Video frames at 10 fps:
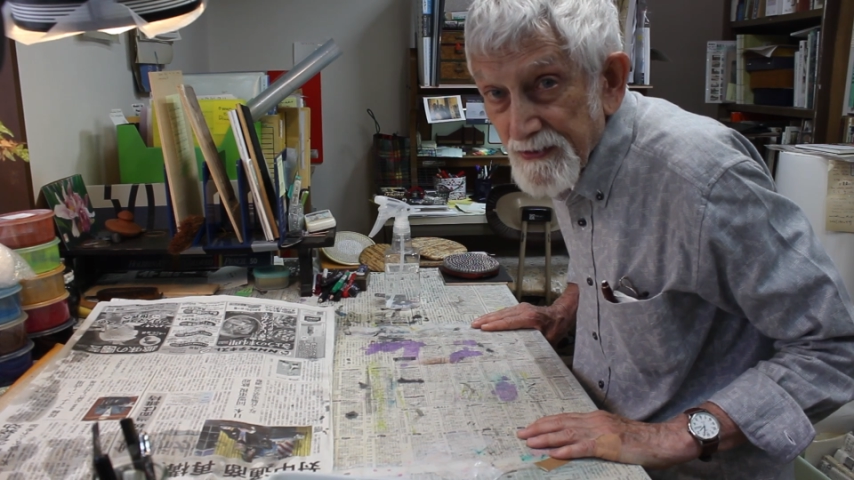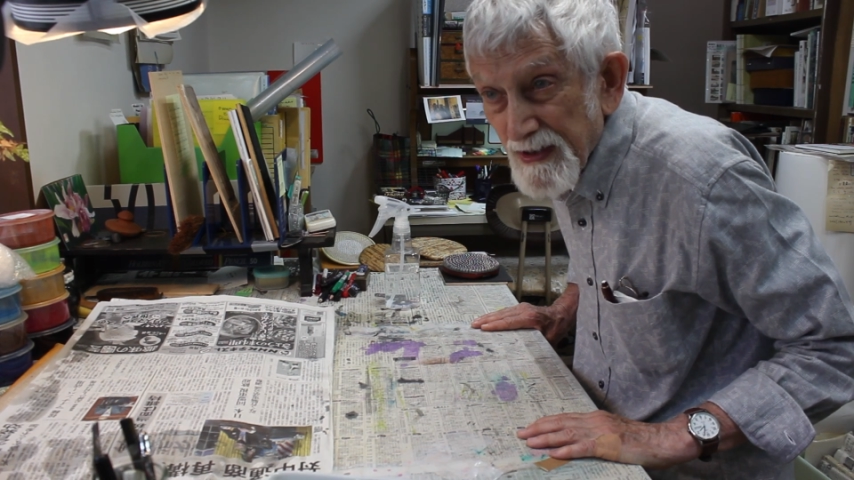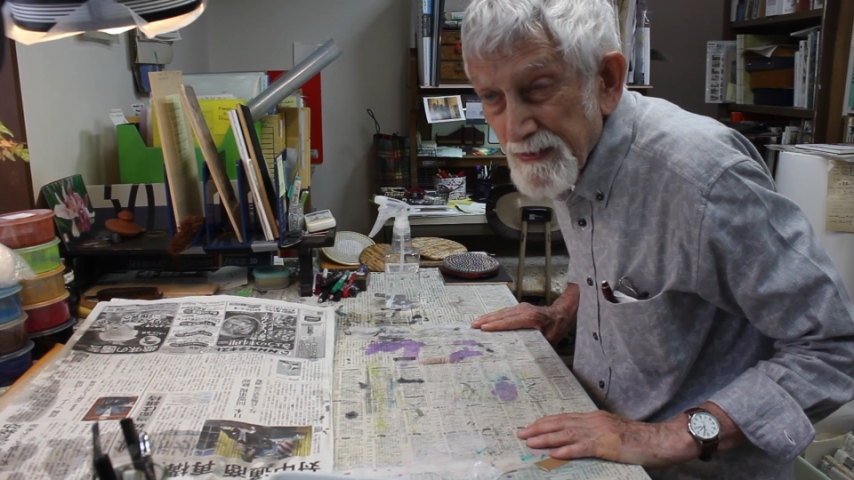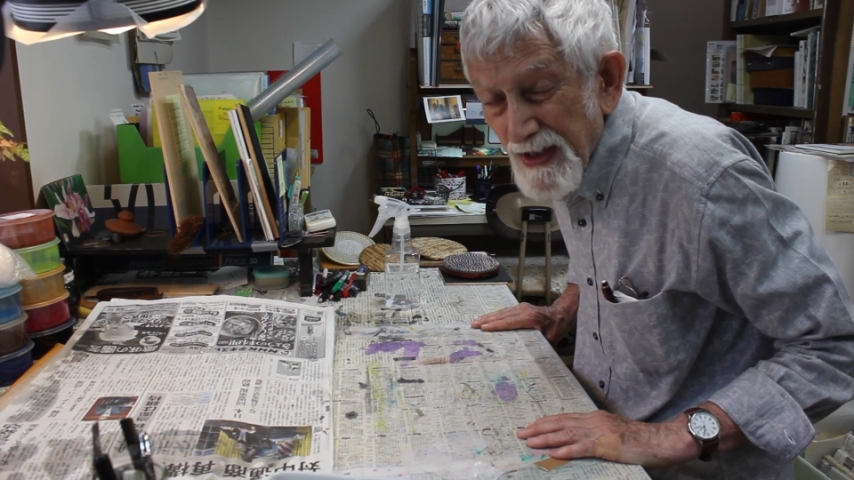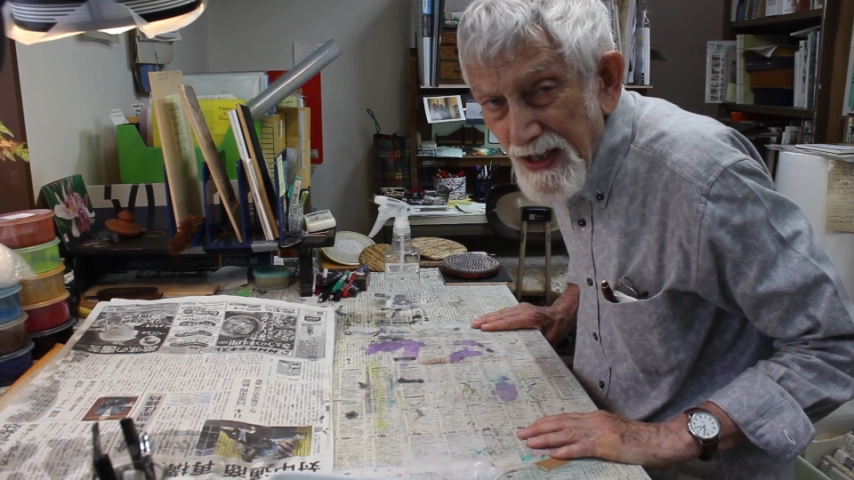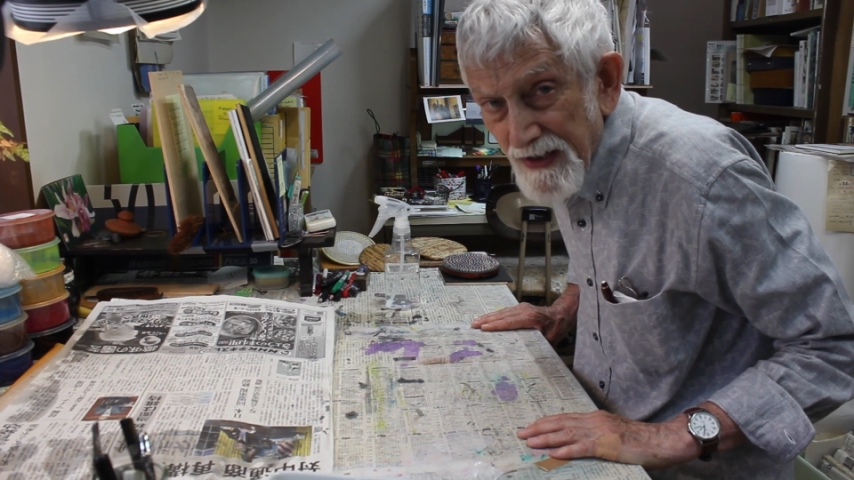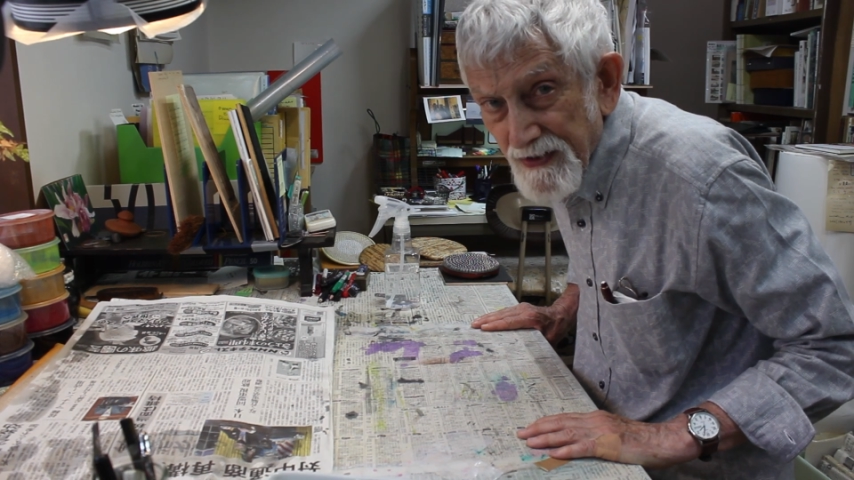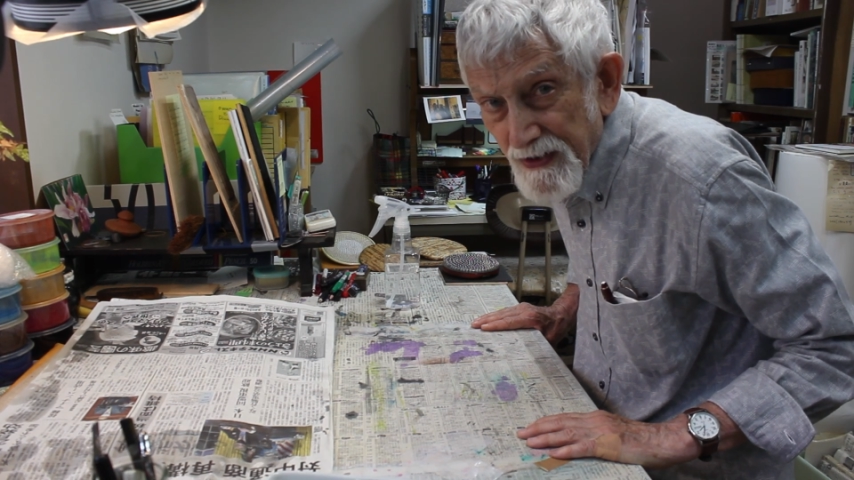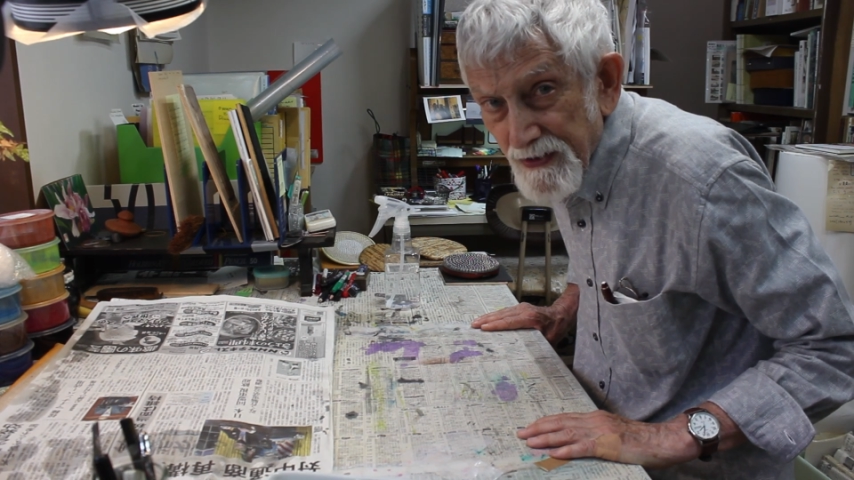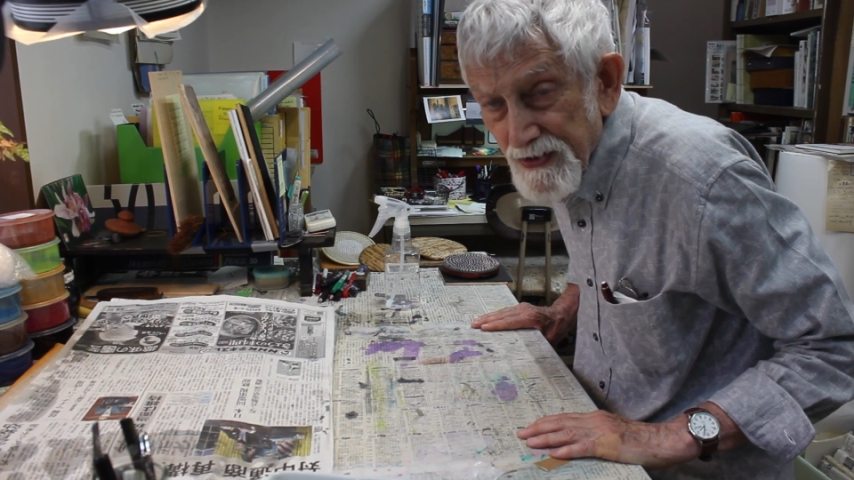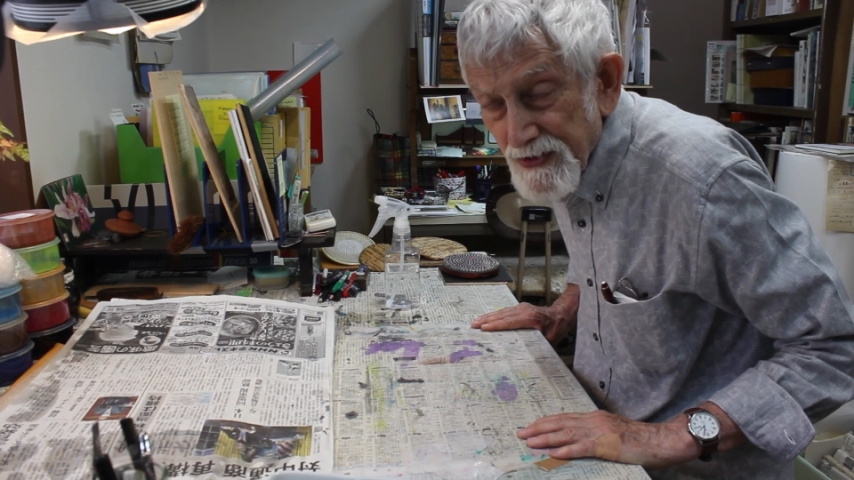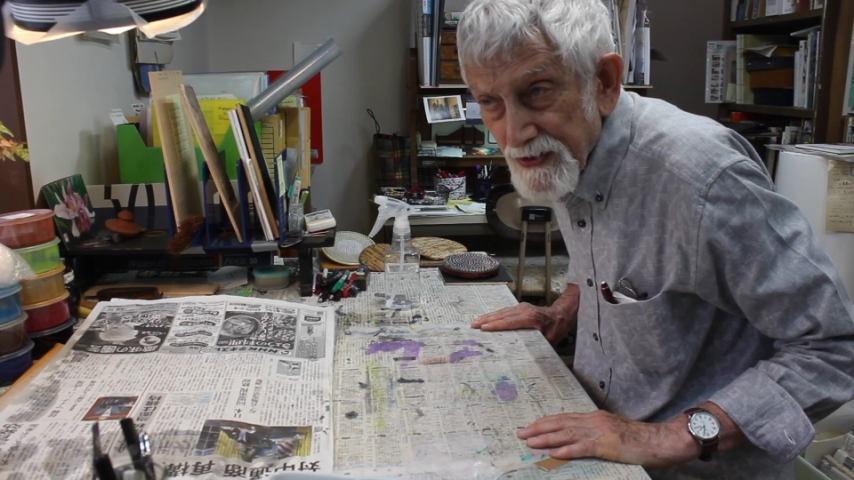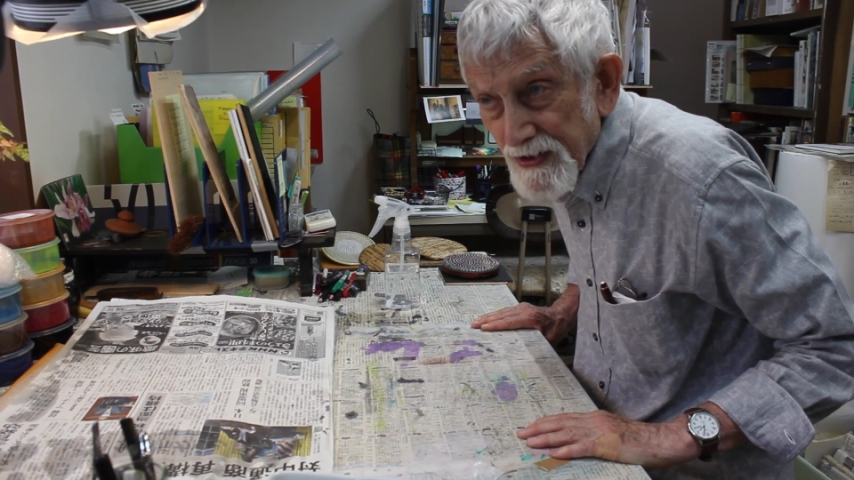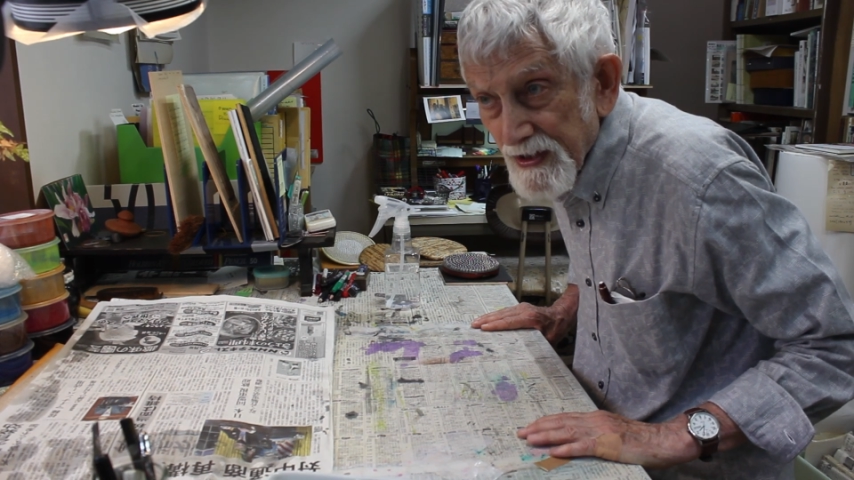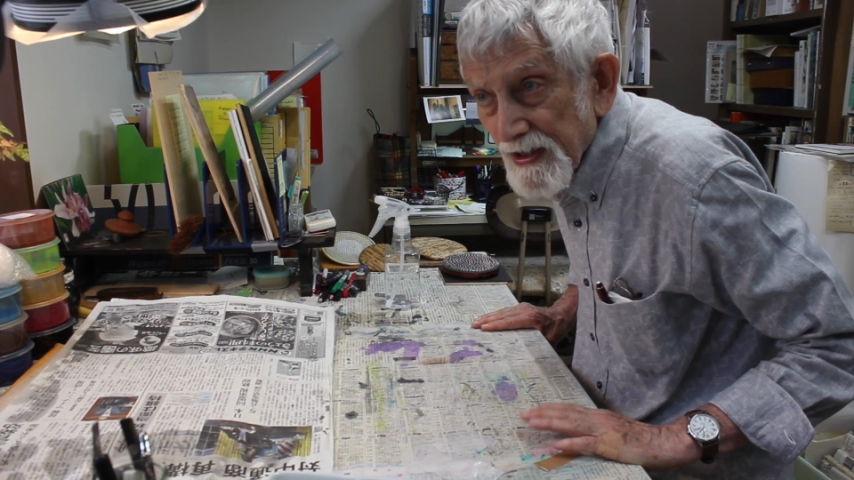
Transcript: maybe a half hour or so.